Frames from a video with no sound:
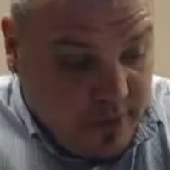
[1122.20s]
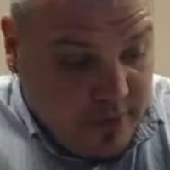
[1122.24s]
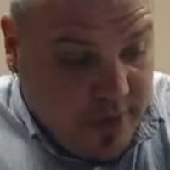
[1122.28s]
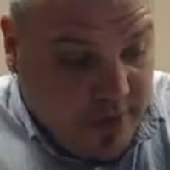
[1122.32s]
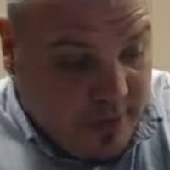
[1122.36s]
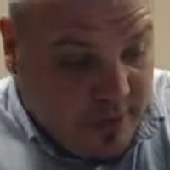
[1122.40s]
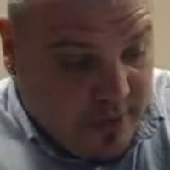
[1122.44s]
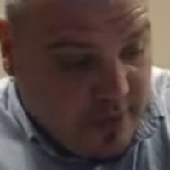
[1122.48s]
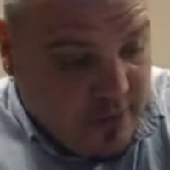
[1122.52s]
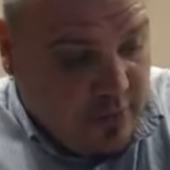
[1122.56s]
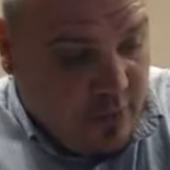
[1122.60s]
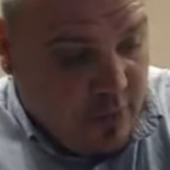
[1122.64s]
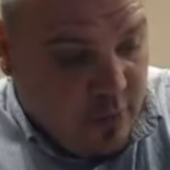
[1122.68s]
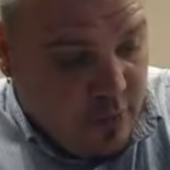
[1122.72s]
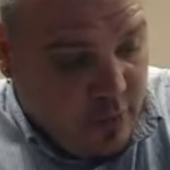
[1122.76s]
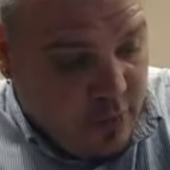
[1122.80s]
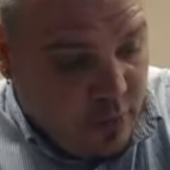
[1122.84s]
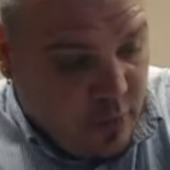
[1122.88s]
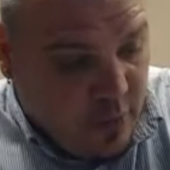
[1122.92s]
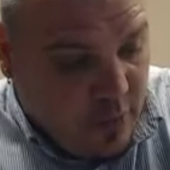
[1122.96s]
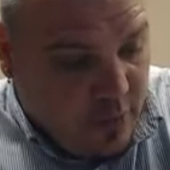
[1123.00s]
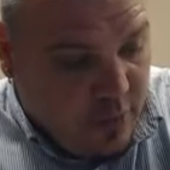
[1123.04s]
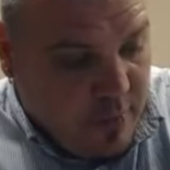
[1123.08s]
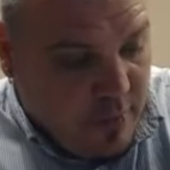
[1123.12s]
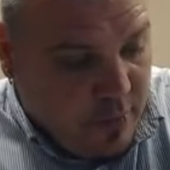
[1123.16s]
that stone
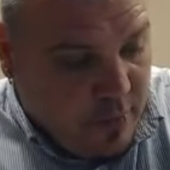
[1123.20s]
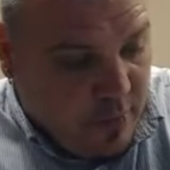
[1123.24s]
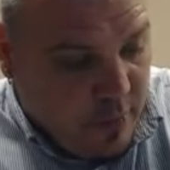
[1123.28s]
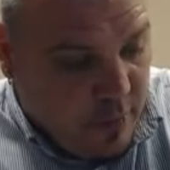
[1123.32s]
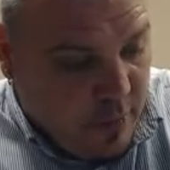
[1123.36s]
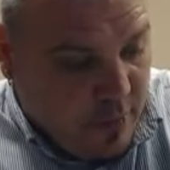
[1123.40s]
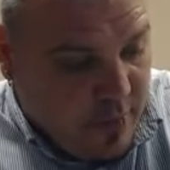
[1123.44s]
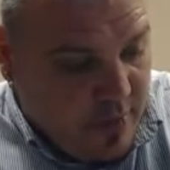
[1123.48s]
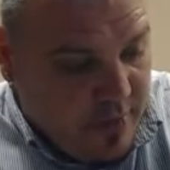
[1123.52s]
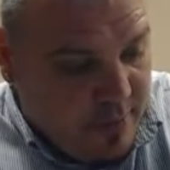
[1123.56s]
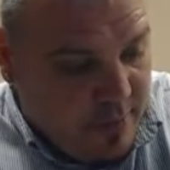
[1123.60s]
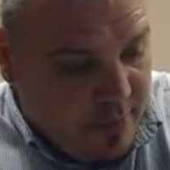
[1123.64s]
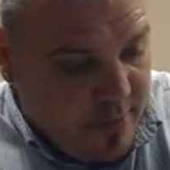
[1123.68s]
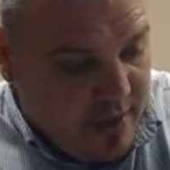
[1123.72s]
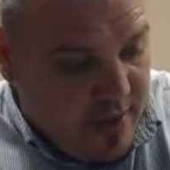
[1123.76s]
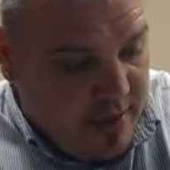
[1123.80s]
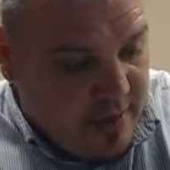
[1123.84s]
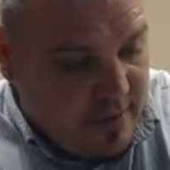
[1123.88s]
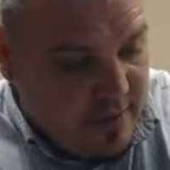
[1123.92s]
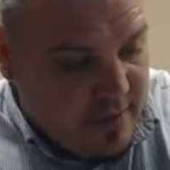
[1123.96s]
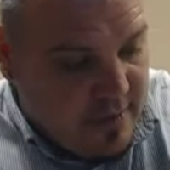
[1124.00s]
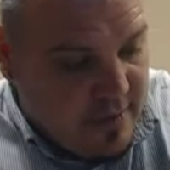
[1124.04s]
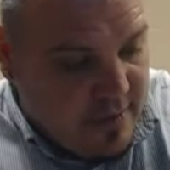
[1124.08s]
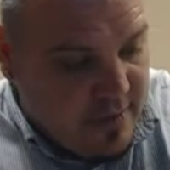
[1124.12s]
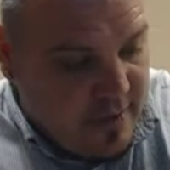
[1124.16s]
will be broken to
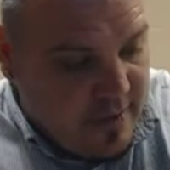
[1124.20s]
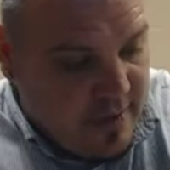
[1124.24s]
pieces,